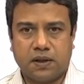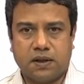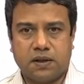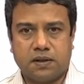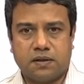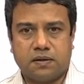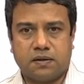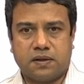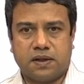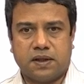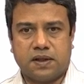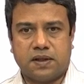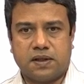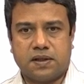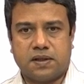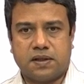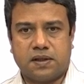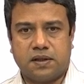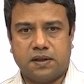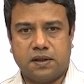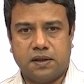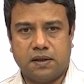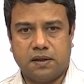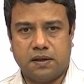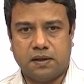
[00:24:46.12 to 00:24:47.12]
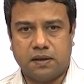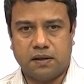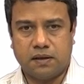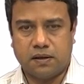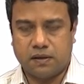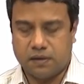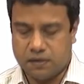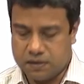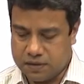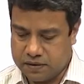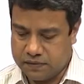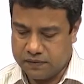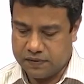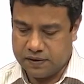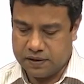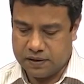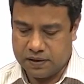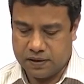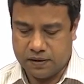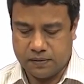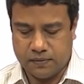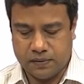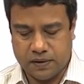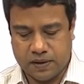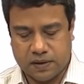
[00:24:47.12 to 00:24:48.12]
okay, so that is the
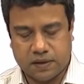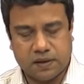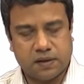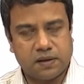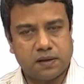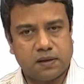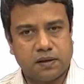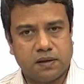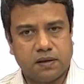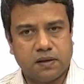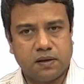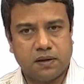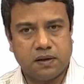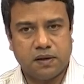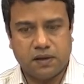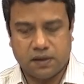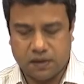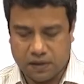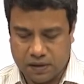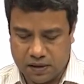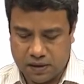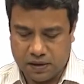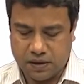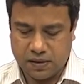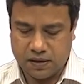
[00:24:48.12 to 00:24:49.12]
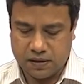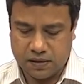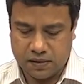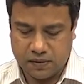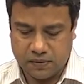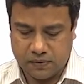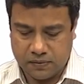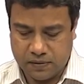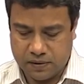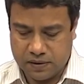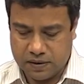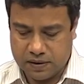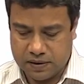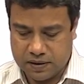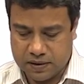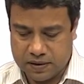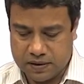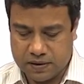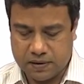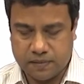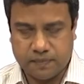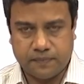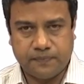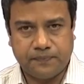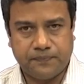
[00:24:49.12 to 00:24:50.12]
conservation equation in a Cartesian coordinate
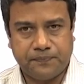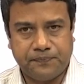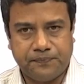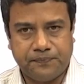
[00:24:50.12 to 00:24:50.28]
system.